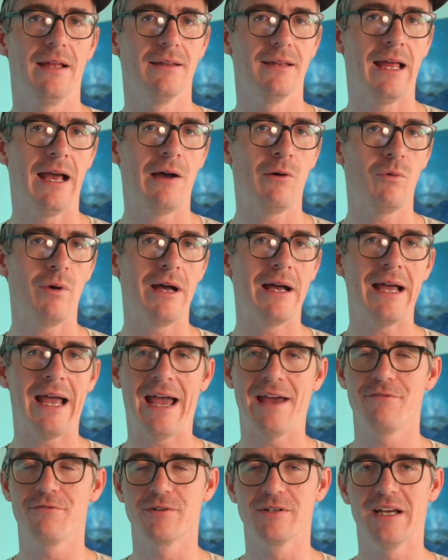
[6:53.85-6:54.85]

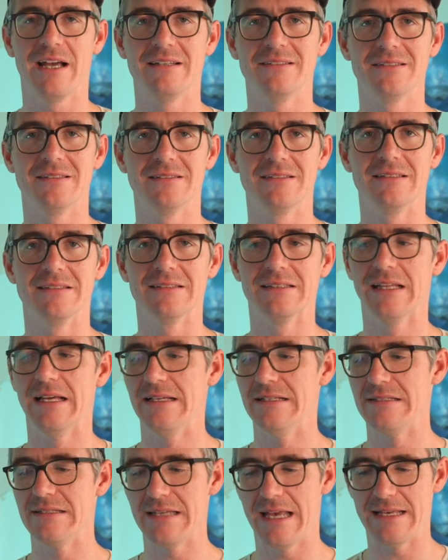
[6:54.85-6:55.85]
LAOWA advertises this
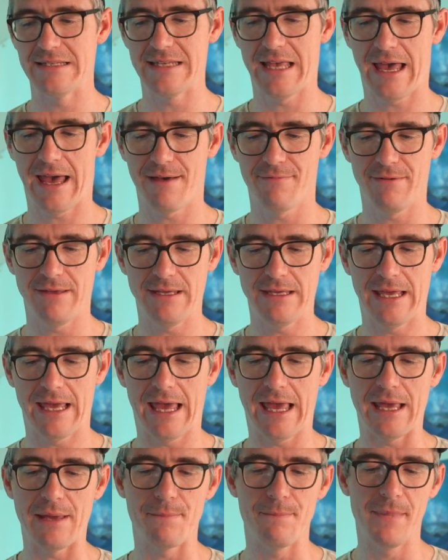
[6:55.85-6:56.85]
lens as
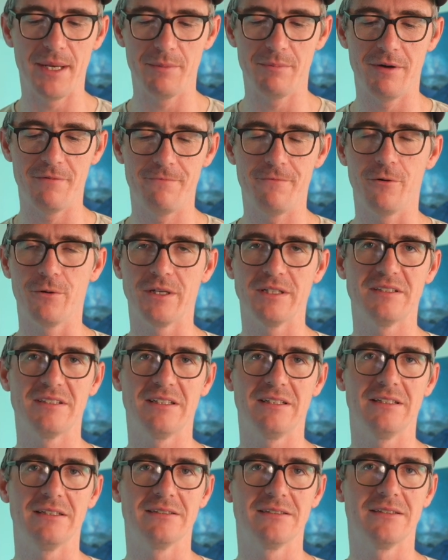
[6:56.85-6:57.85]
having a minimum
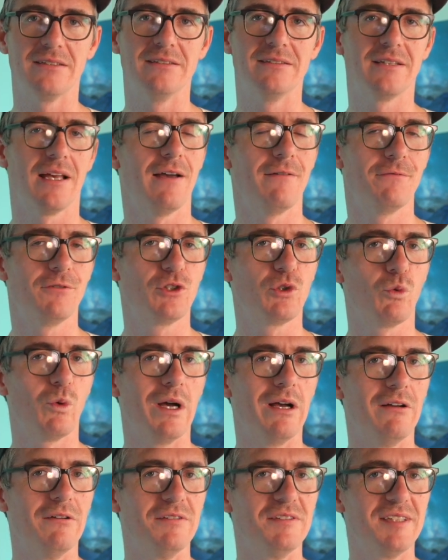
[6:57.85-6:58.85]
focusing distance of
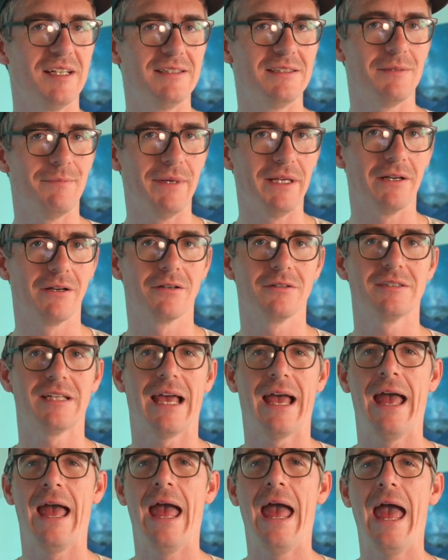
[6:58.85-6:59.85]
12
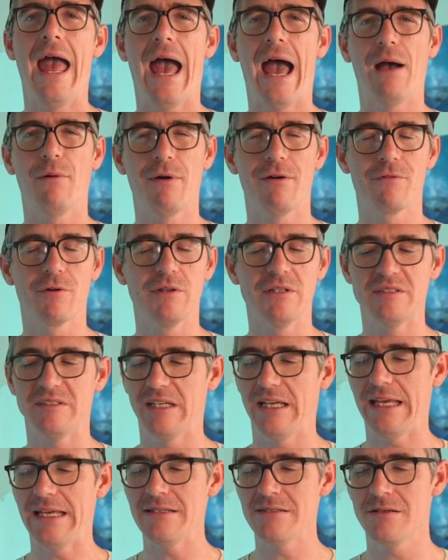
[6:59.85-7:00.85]
centimeters. However,
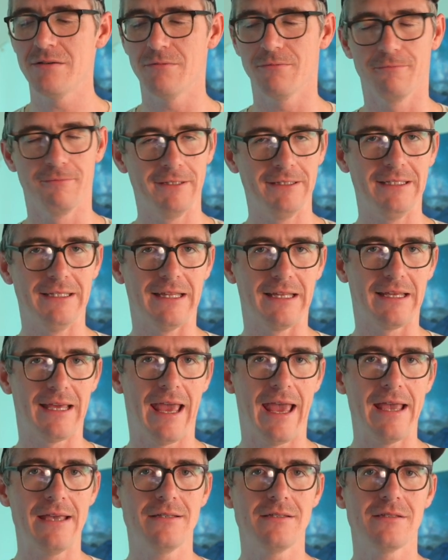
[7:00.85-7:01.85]
this isn't really the
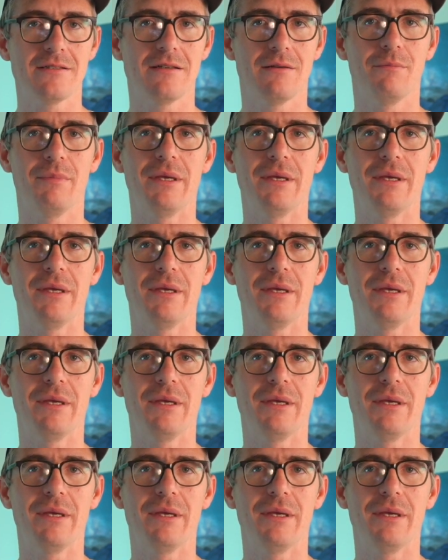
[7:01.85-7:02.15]
case,